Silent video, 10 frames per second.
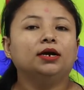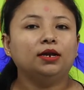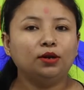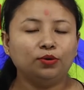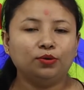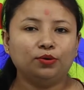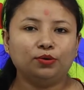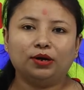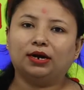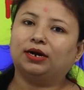
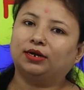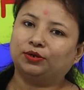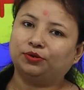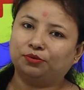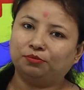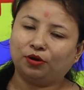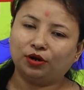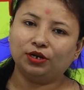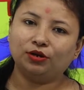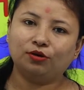Hello and good
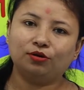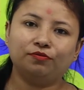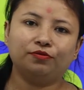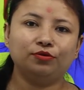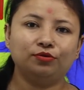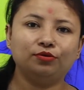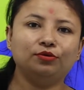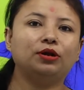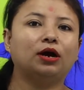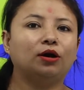morning all of you.
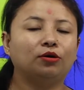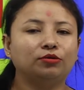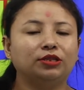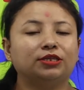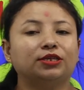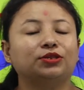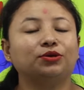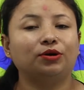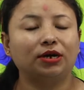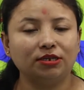Now this is
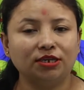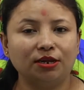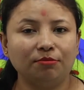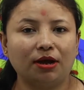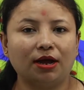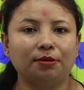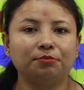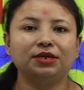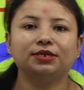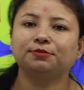your Anjali
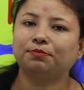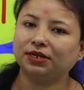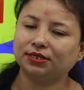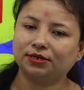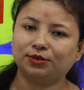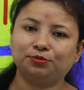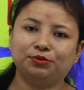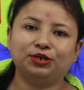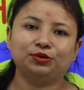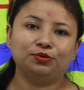ma'am. It's a pleasure to
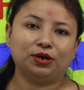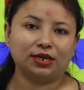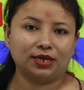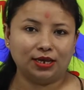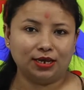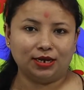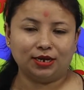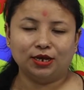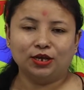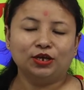meet you again.
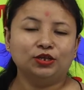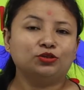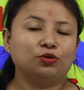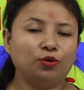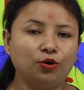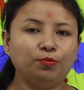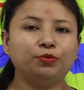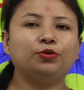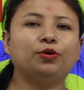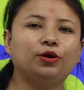So hope
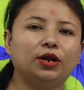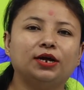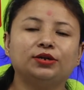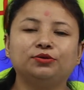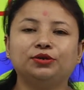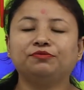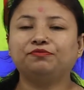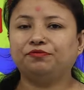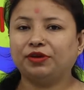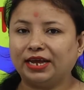you all are doing
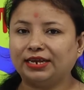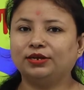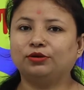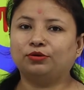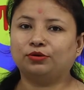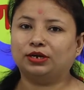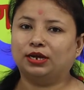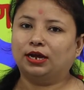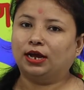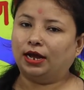very good.
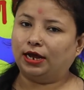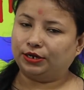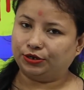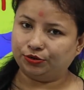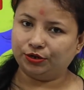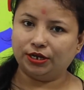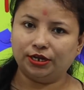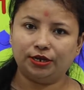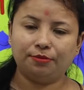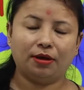And
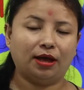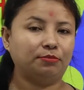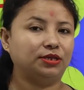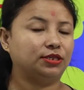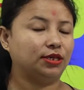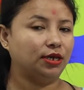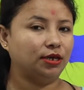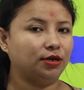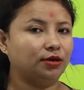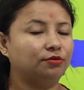today ma'am is
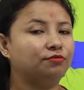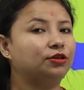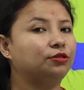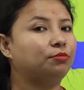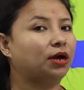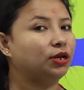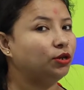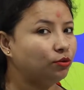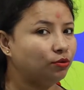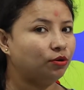here with my
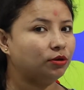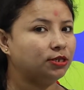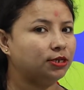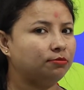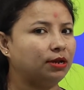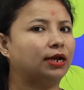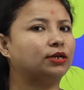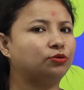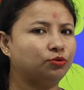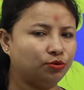new concept.
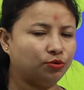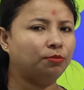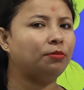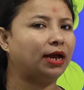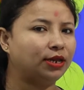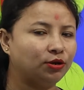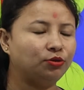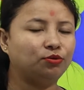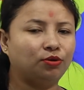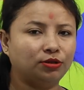And do you know my
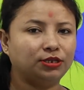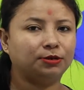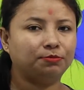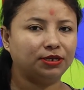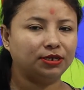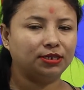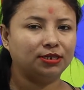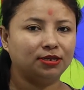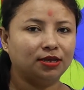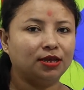new concept is?